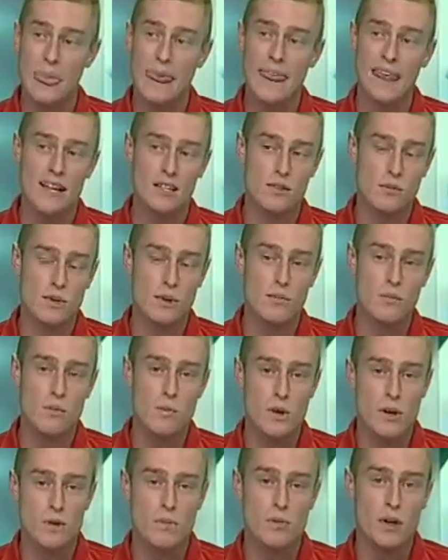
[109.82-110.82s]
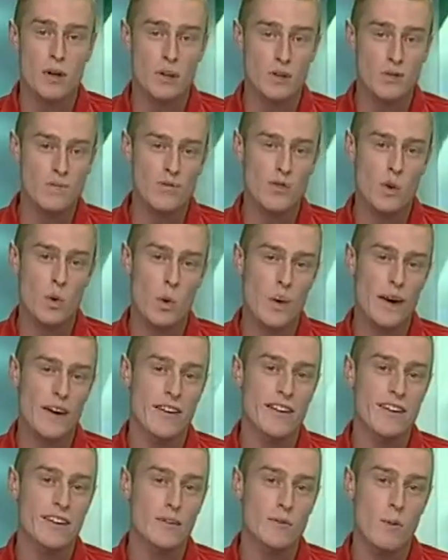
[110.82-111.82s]
yes, we would have probably
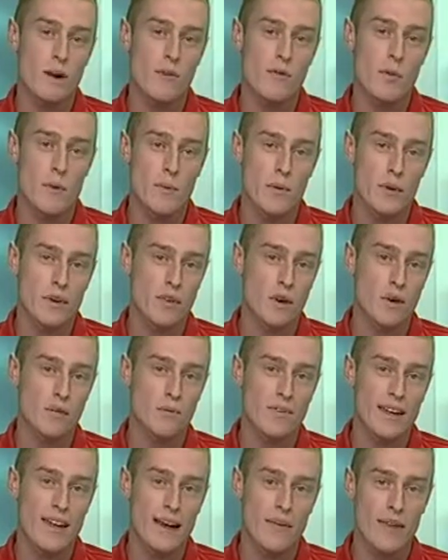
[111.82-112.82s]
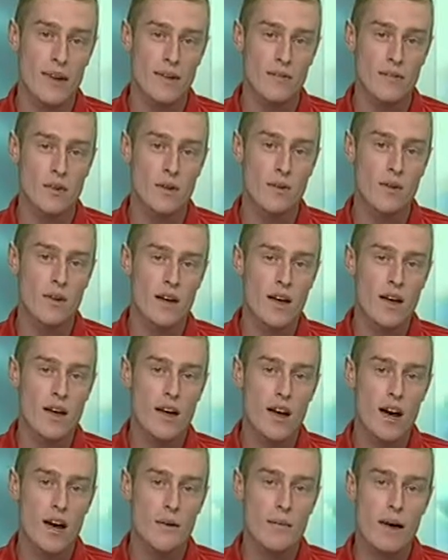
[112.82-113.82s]
queried whether we would have gone down that route.
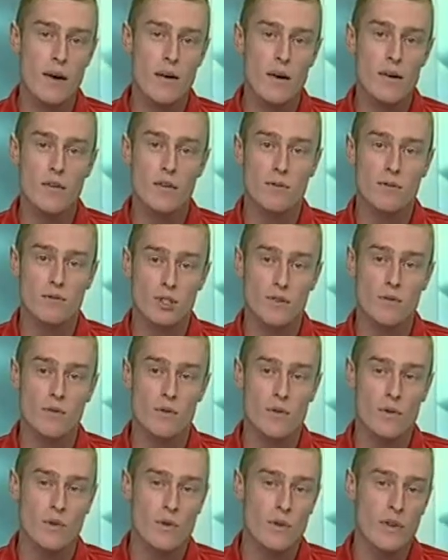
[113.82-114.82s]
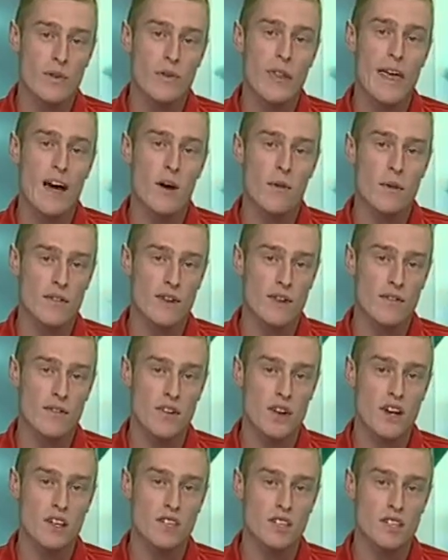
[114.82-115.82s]
However, the help they've
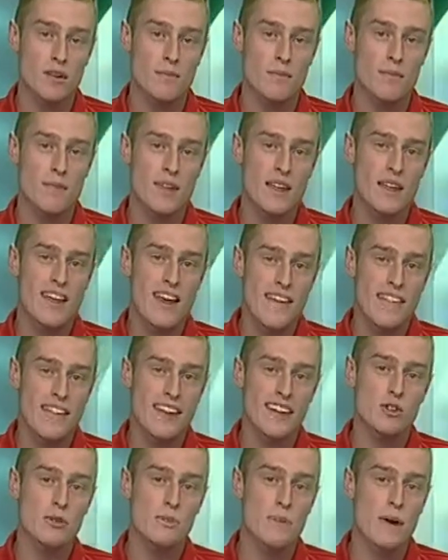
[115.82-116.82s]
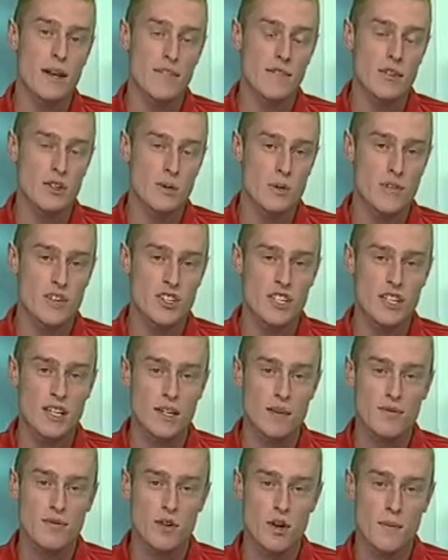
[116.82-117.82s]
given us and the actual benefits we've
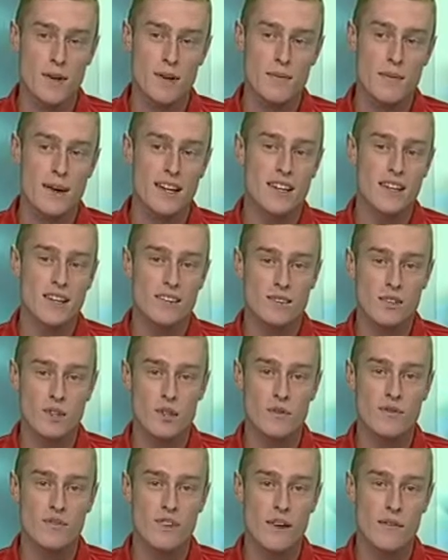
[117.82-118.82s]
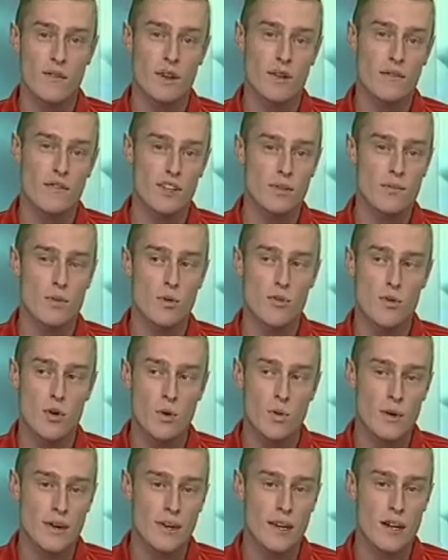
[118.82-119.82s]
achieved from it make it sort of definitely a feasible
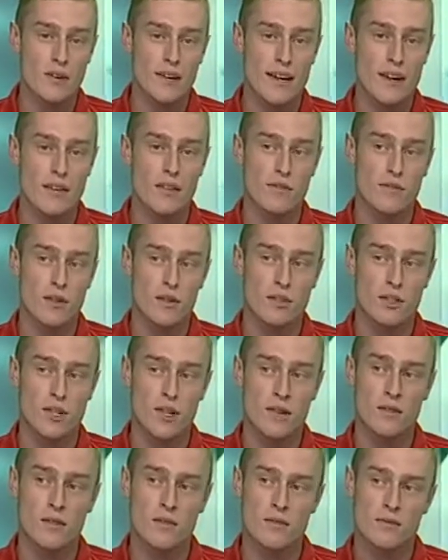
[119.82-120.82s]
route we'd go down in the future.